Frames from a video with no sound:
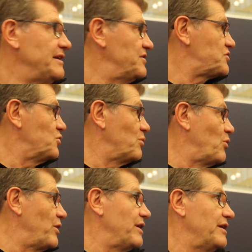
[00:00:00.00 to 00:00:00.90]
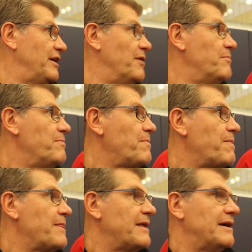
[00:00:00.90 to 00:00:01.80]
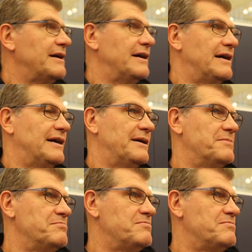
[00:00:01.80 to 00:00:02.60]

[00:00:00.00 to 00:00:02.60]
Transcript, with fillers: in the scoreboard, you know, uh,